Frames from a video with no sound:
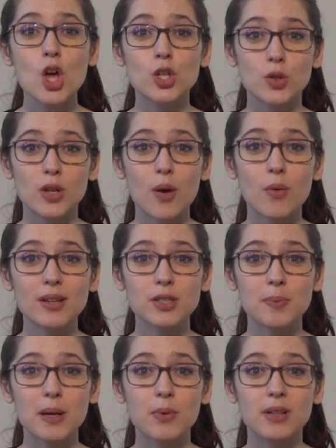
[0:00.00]
Today we
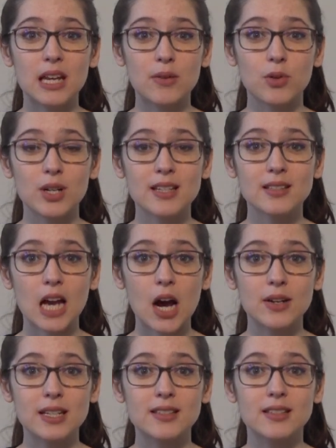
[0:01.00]
speak with Inverness
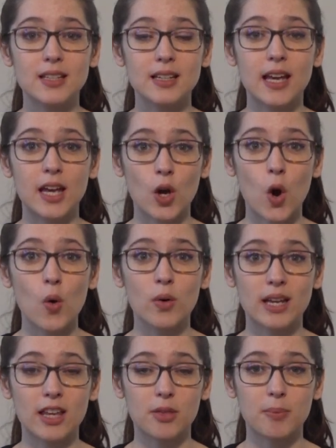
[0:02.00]
County CAO
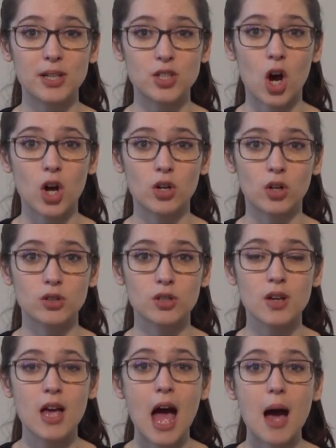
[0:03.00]
Keith MacDonald
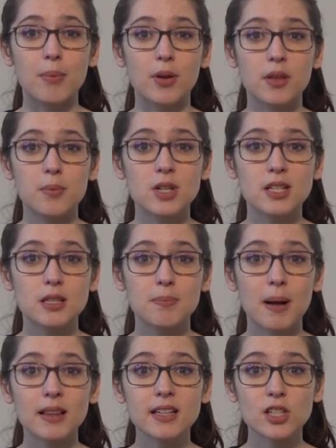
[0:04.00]
about the
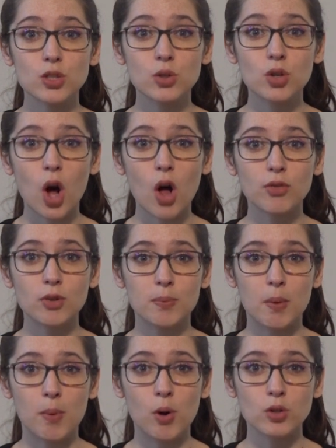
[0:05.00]
municipality's new call for
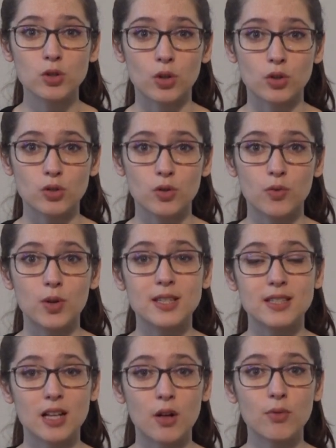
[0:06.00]
proposals for its
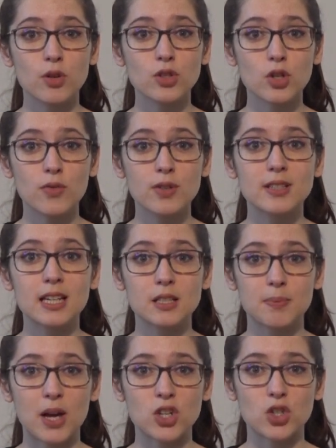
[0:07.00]
cell phone service
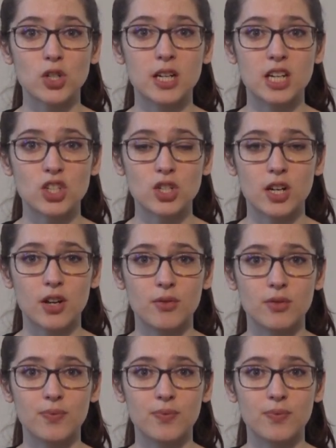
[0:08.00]
expansion initiative.